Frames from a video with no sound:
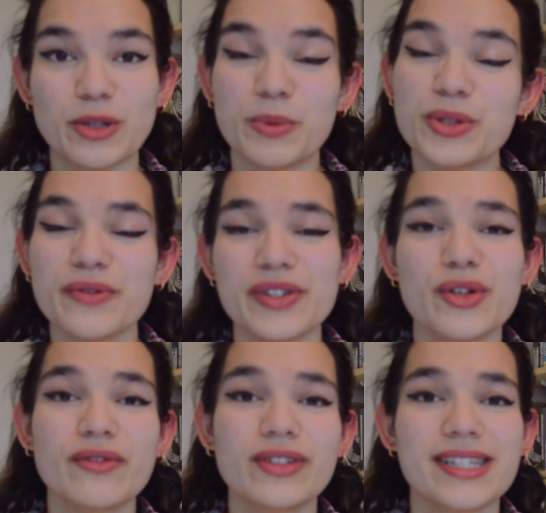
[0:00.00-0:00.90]
The beauty of this
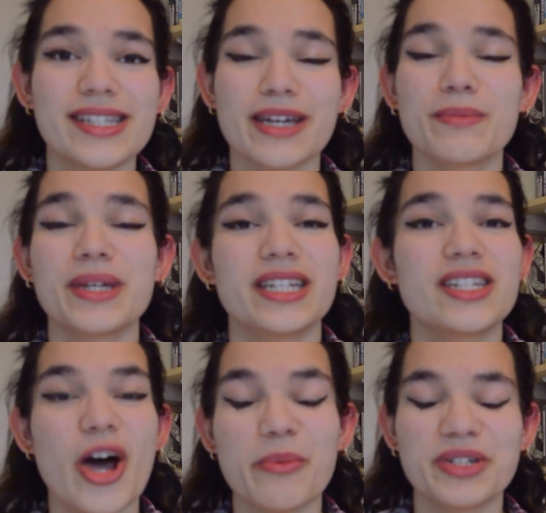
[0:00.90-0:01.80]
novel is it can be
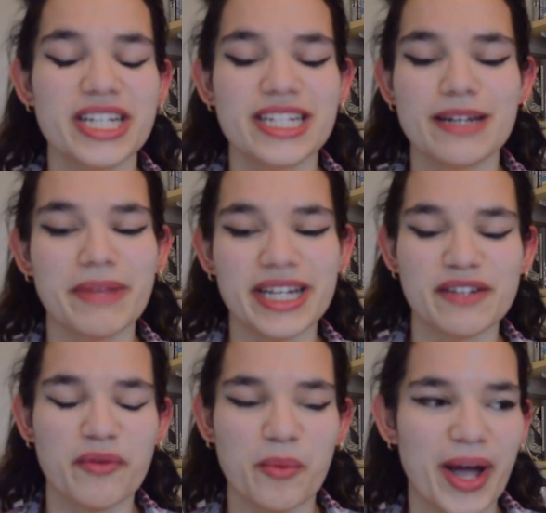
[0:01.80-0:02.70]
interpreted in many
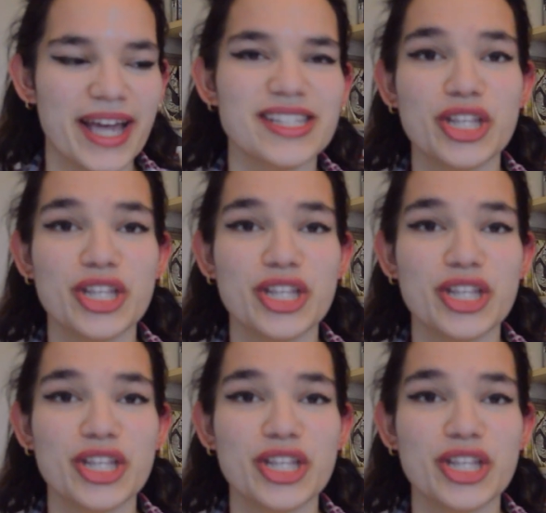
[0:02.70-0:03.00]
different ways,